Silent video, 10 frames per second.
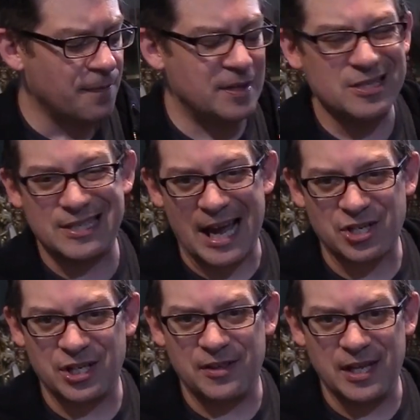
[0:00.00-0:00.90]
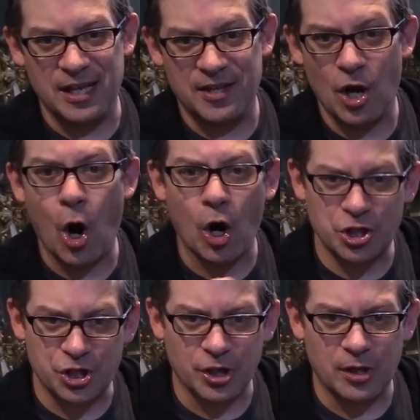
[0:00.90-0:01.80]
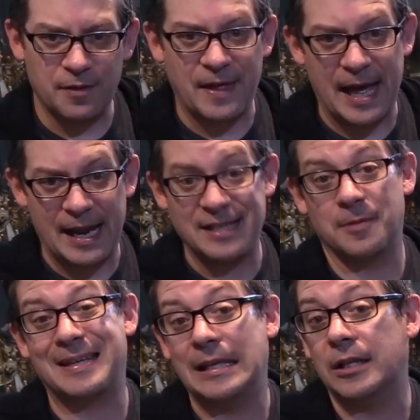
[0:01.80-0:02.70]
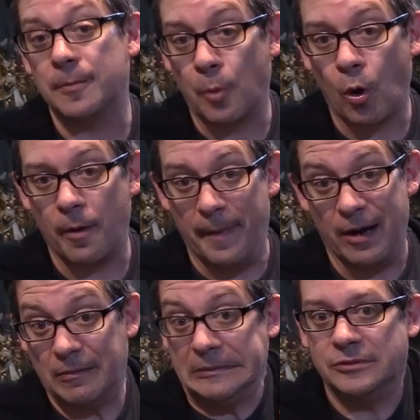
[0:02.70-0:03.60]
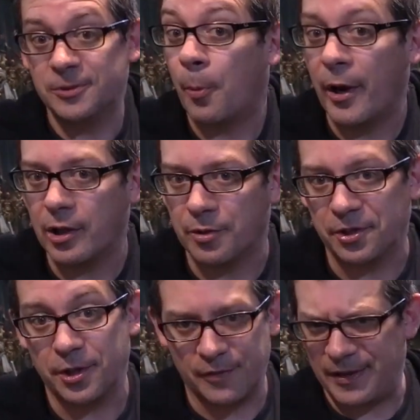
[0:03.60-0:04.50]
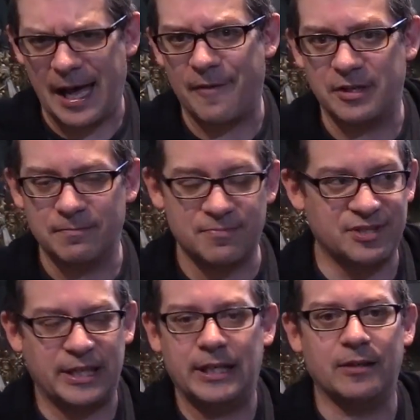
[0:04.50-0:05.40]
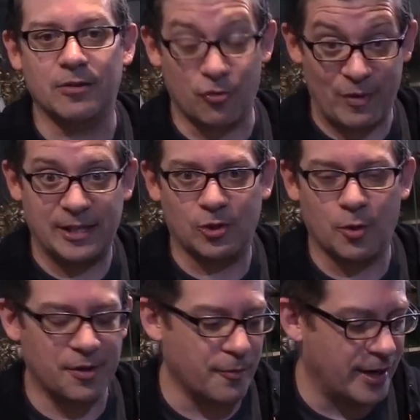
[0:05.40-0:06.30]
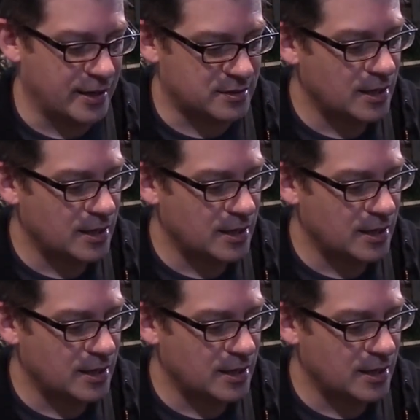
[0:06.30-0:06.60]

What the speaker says: This is actually the archer that ends up killing Boromir. Spoiler alert if you haven't seen or read Lord of the Rings.